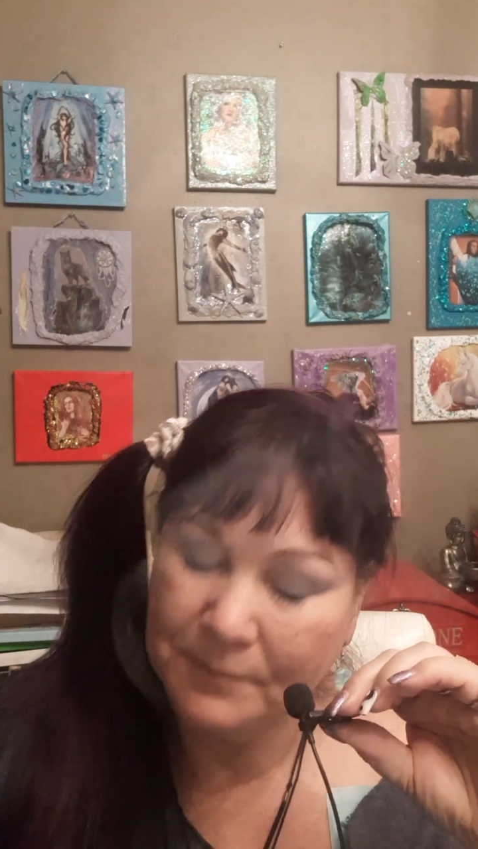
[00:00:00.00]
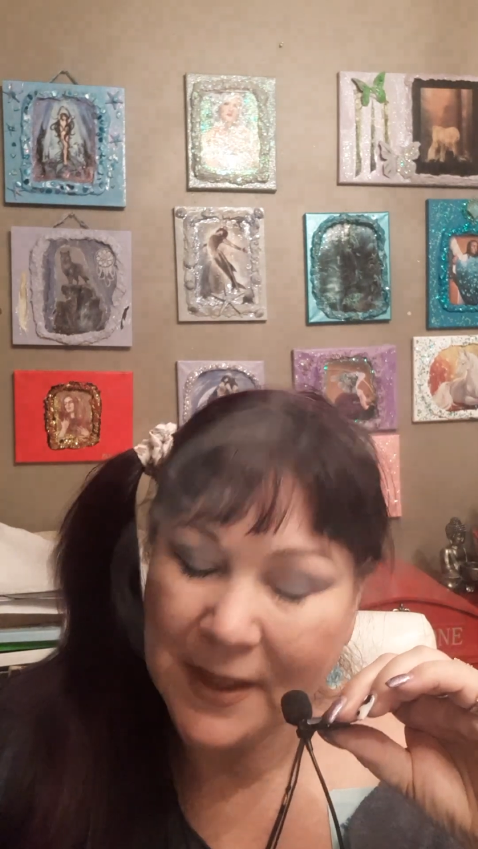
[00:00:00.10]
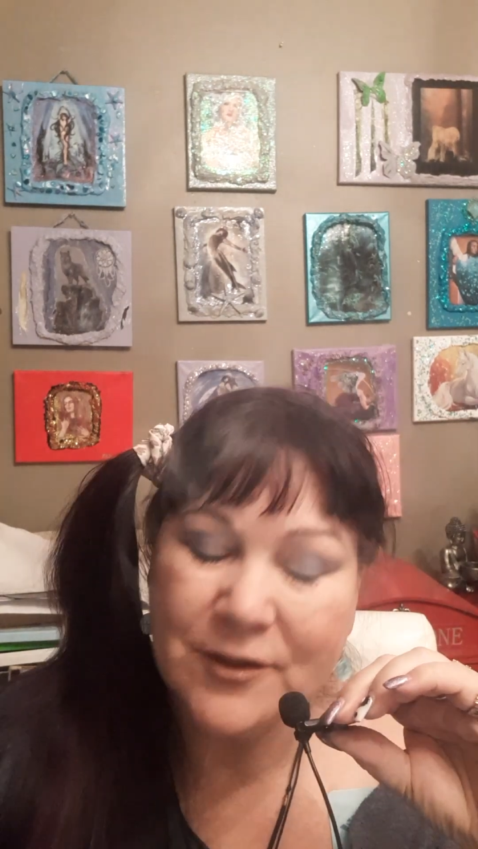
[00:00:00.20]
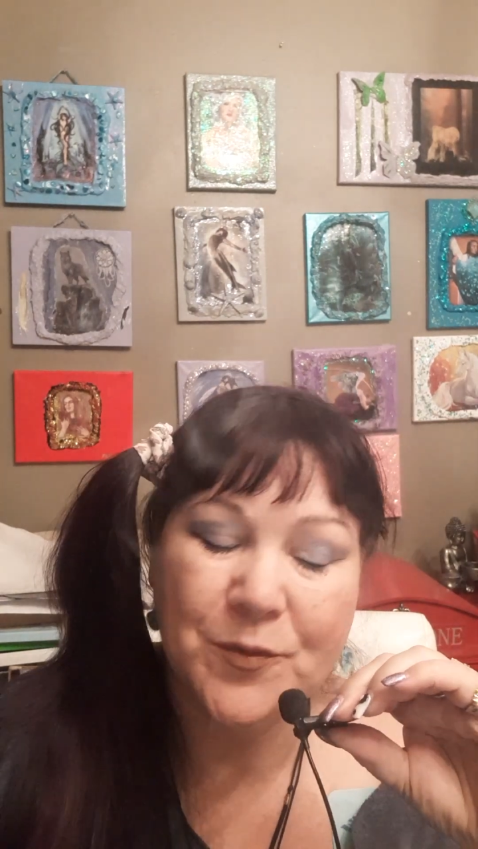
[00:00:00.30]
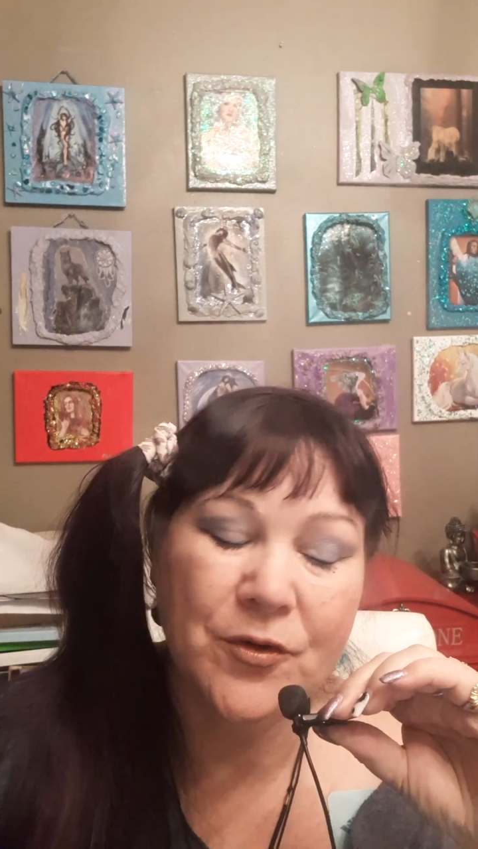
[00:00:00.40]

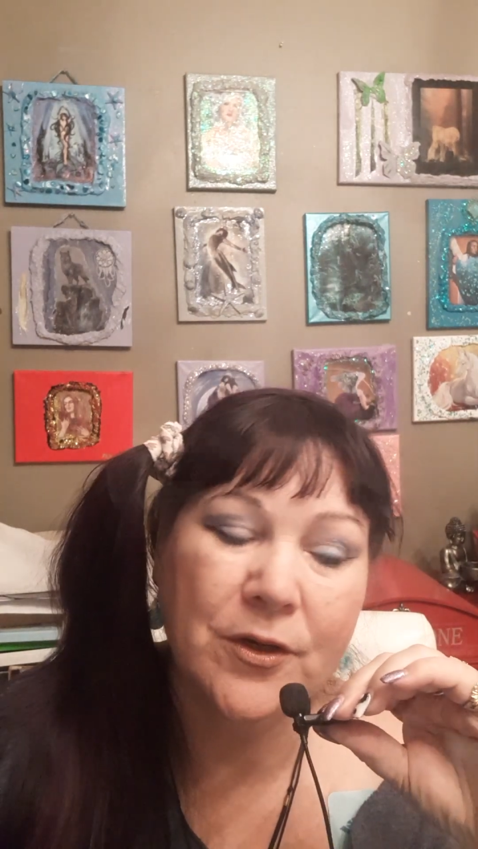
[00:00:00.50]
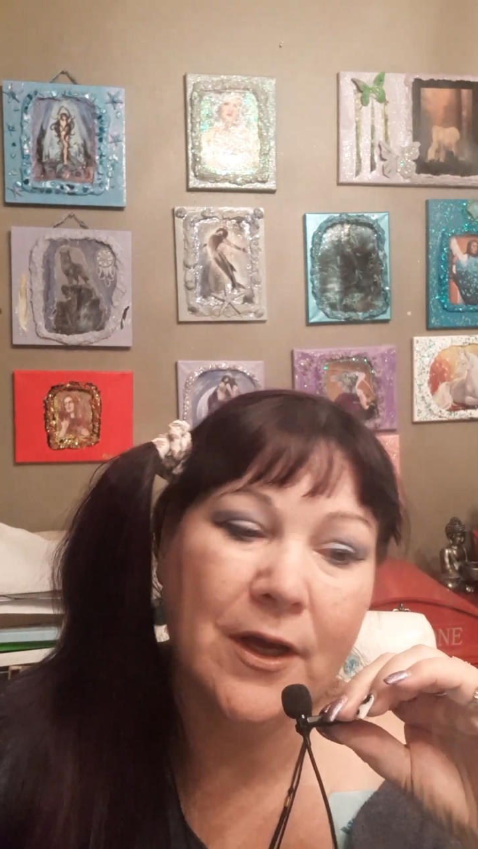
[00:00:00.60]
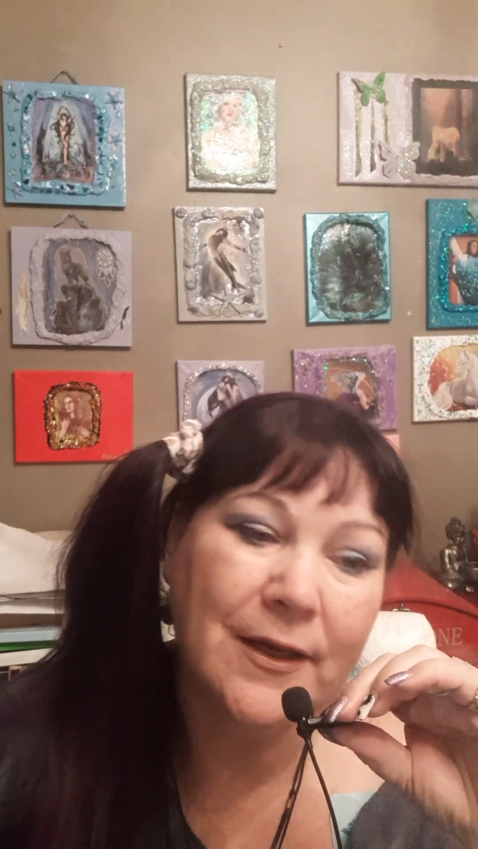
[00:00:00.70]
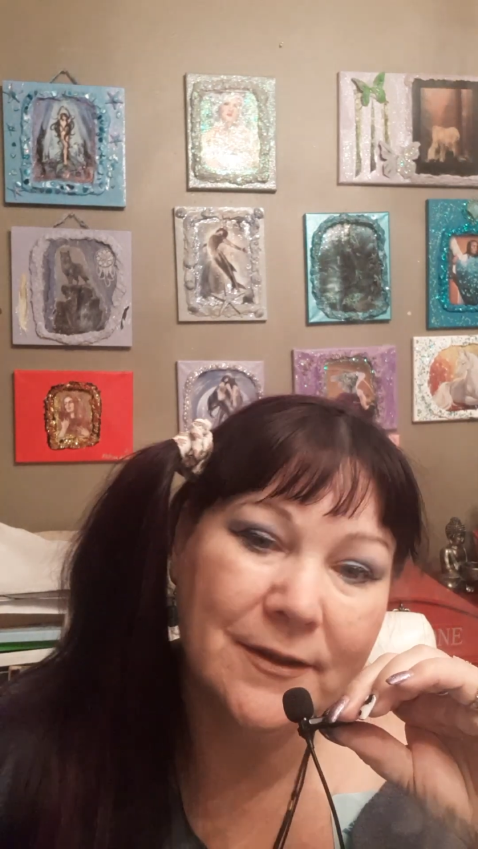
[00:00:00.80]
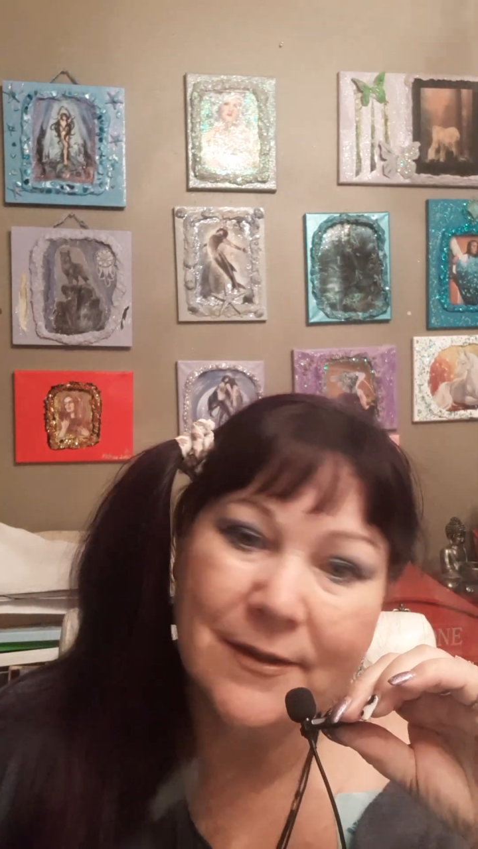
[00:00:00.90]
my spirit
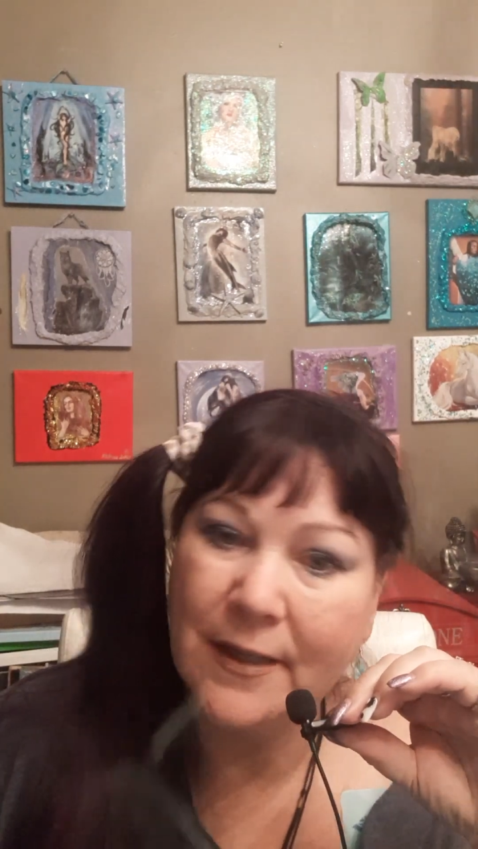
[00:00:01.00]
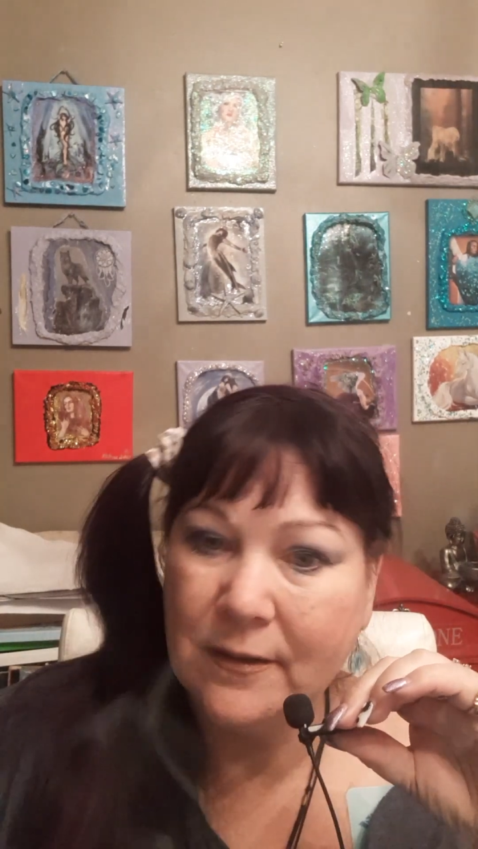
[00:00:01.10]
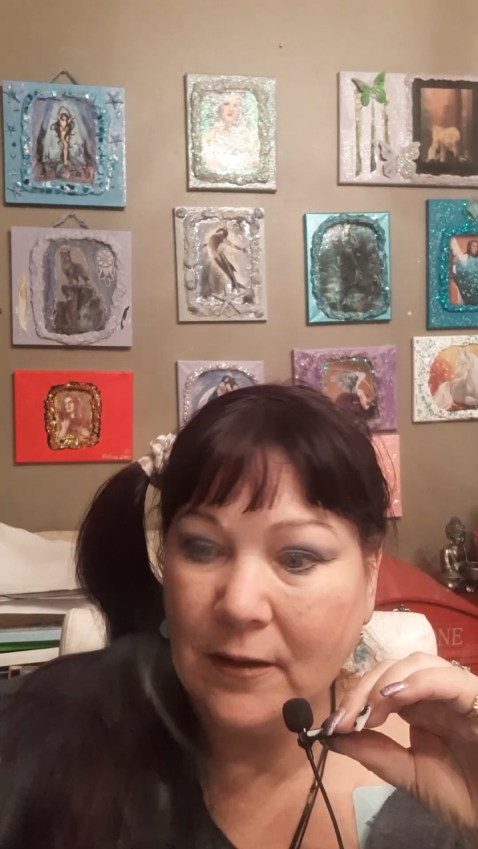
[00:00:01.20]
guides and